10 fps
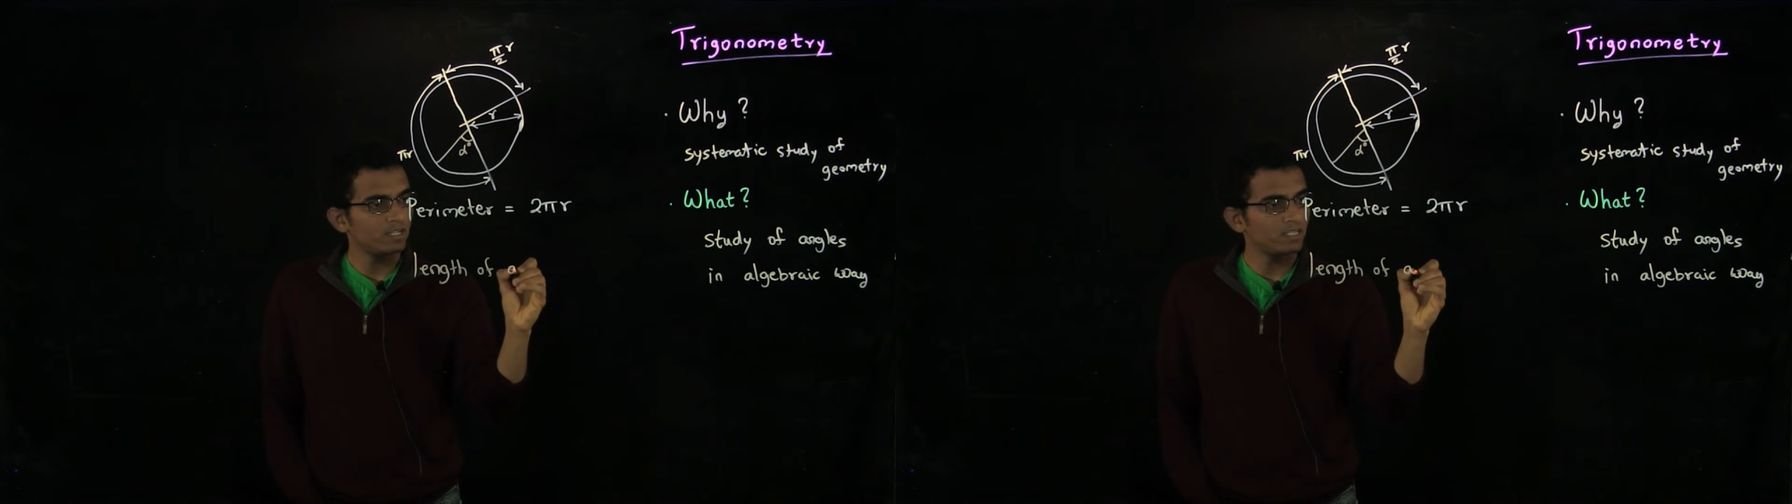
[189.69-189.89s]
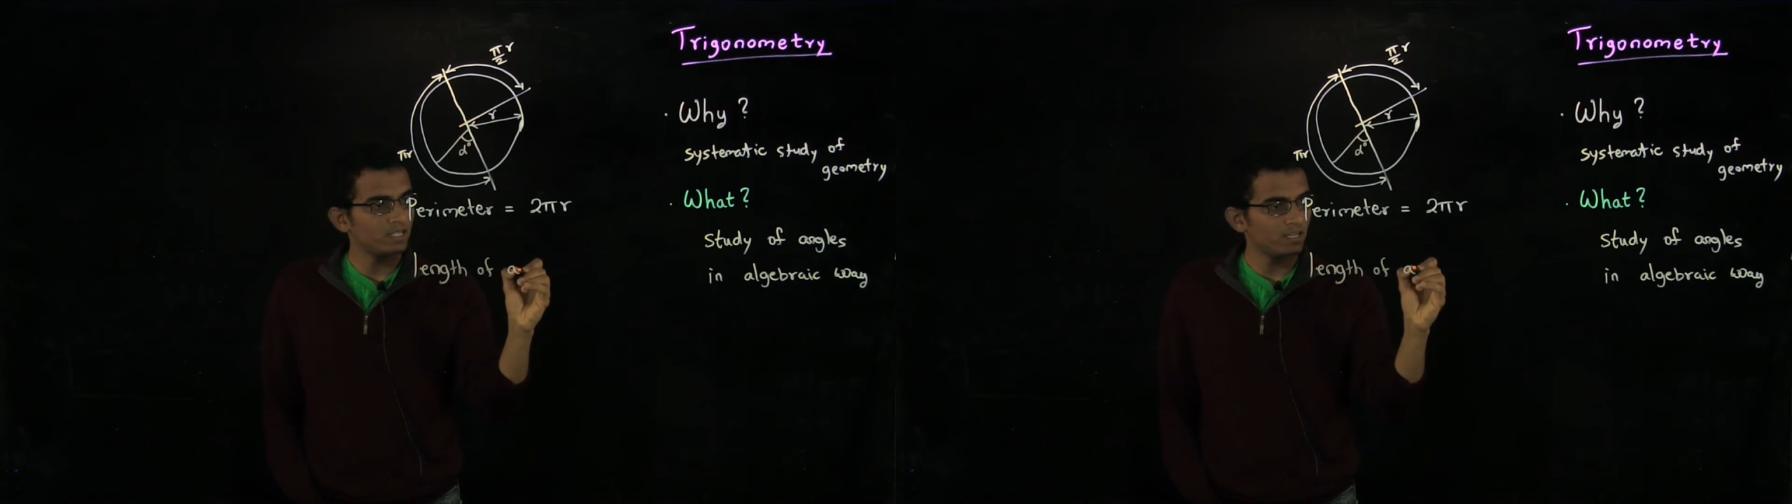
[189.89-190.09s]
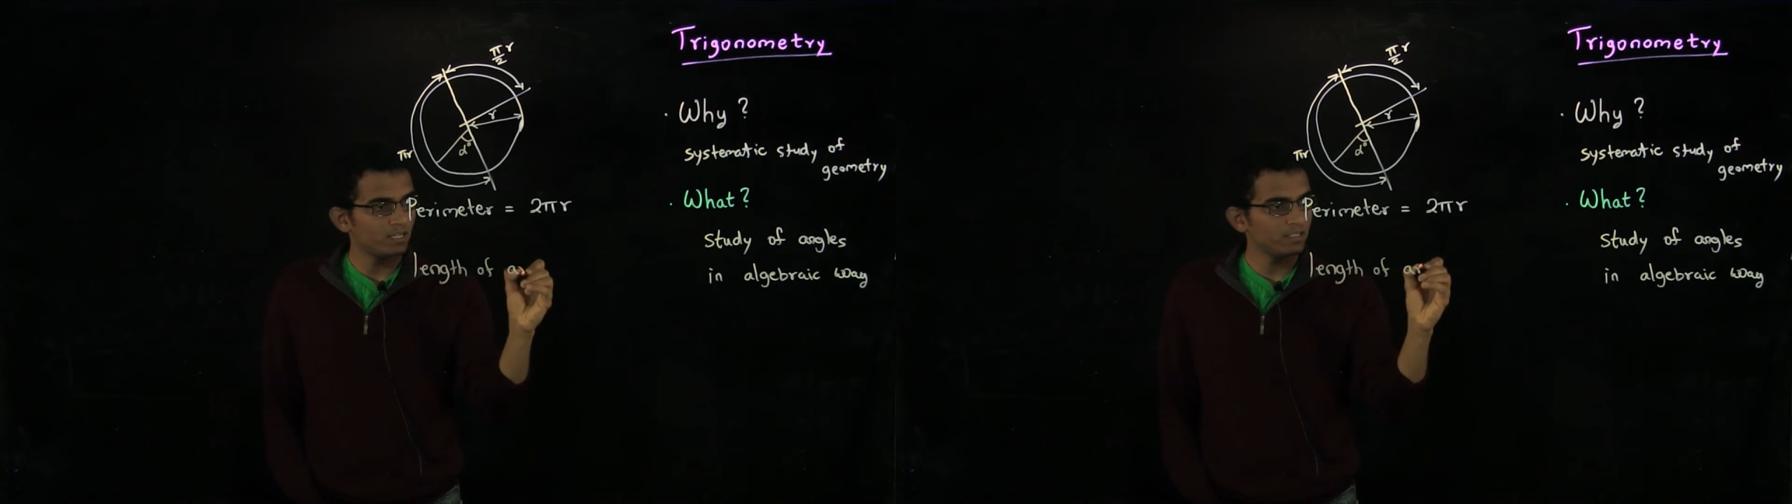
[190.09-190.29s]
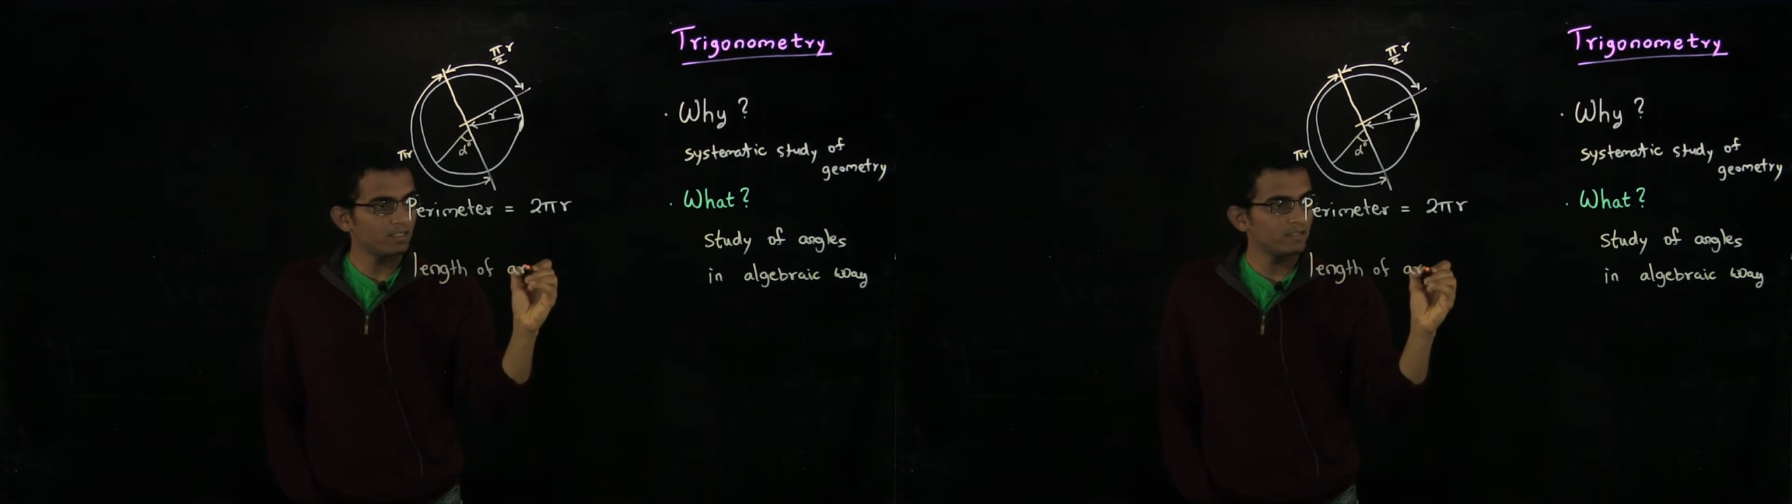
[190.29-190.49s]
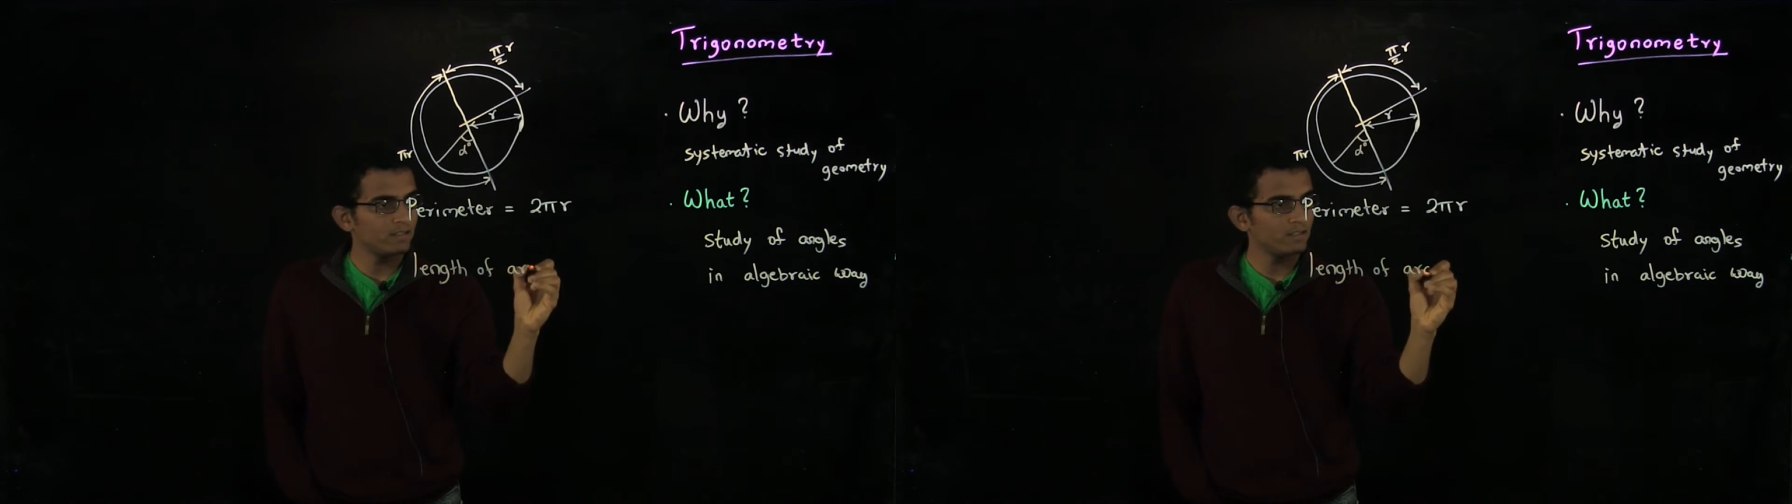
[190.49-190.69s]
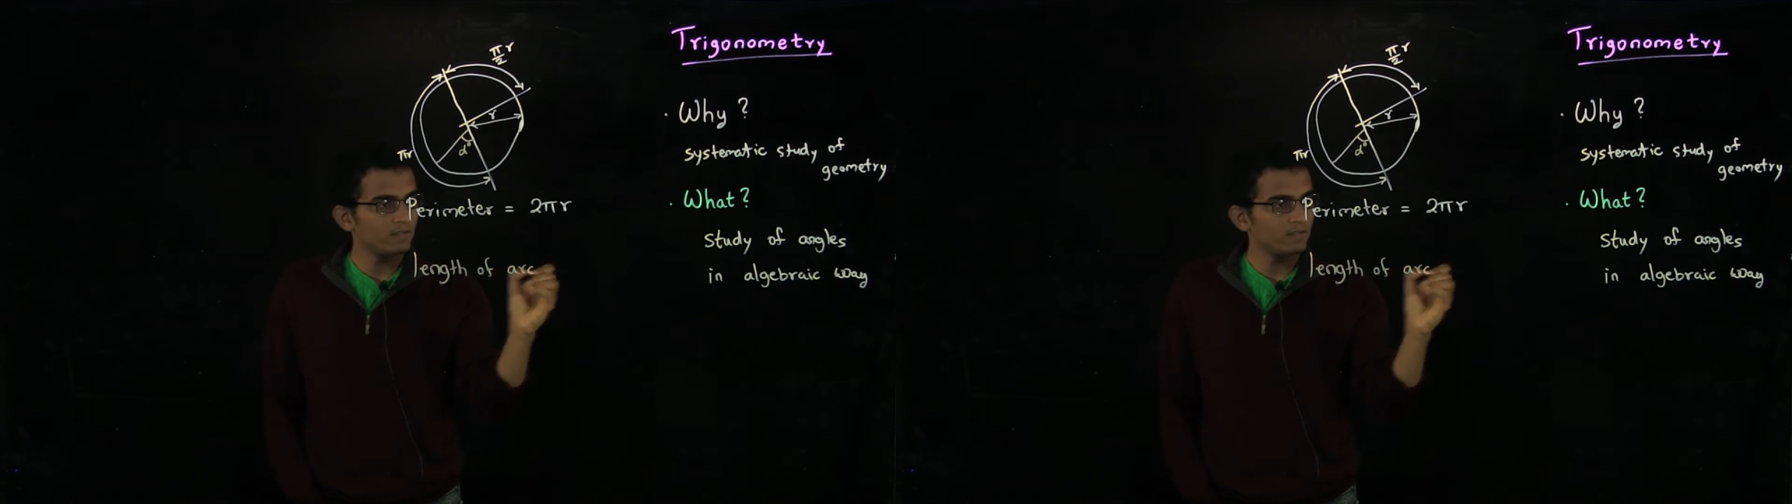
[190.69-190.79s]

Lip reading: an arc